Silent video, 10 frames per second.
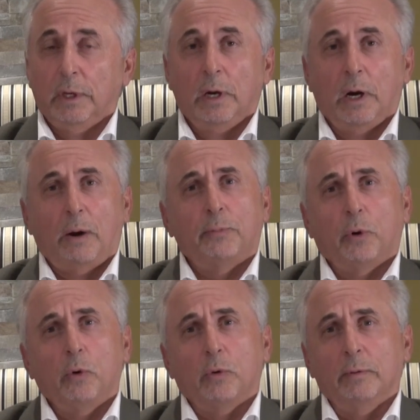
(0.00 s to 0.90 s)
Our
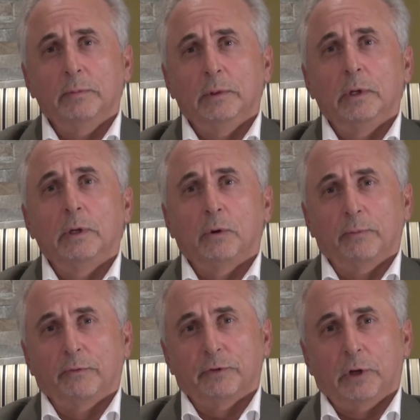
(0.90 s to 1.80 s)
program,
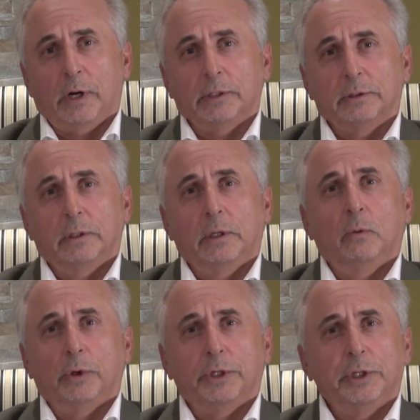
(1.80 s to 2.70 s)
Cribwolf Talks, will
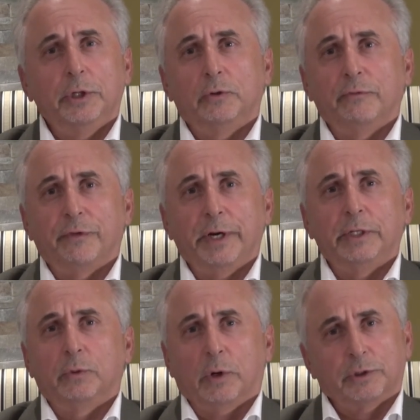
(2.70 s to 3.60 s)
continue to invite
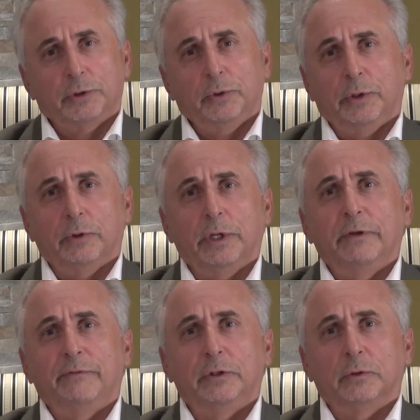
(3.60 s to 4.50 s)
to our studio
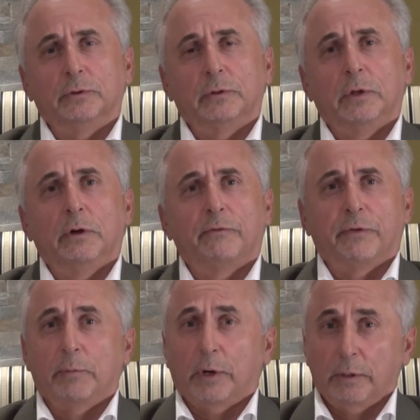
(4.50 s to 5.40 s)
individuals
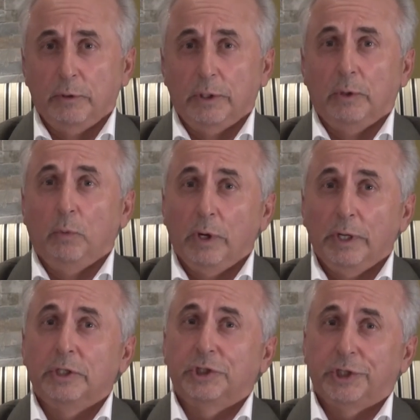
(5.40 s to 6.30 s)
from our community willing
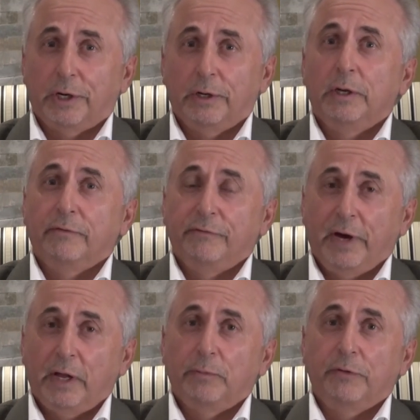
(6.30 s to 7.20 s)
to share
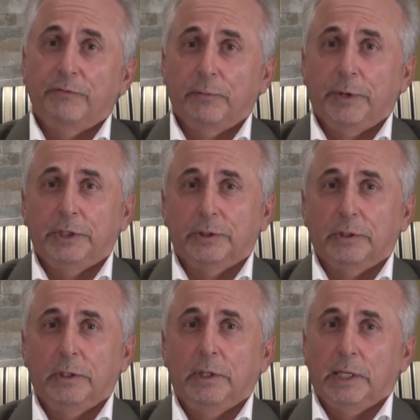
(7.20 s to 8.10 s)
valuable information
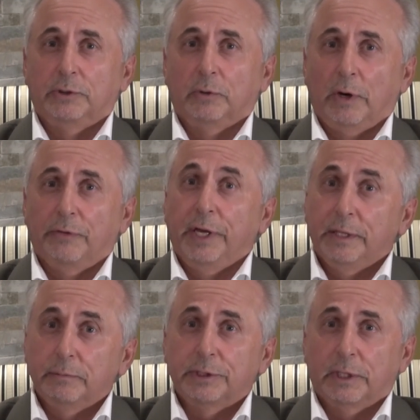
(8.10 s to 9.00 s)
as to how they
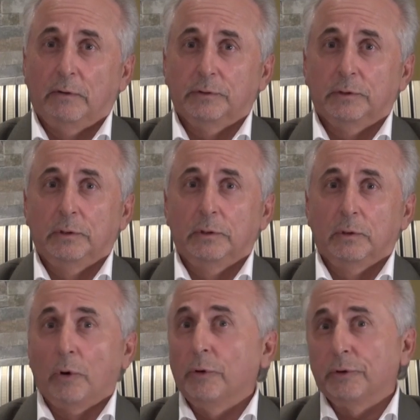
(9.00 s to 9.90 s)
themselves
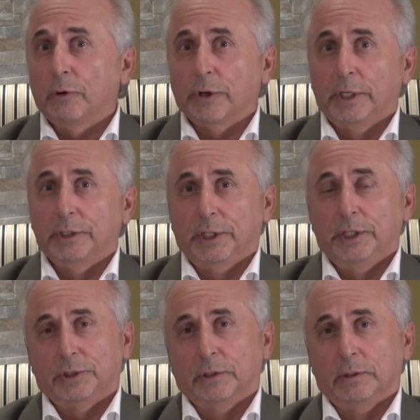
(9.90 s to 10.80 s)
or their organization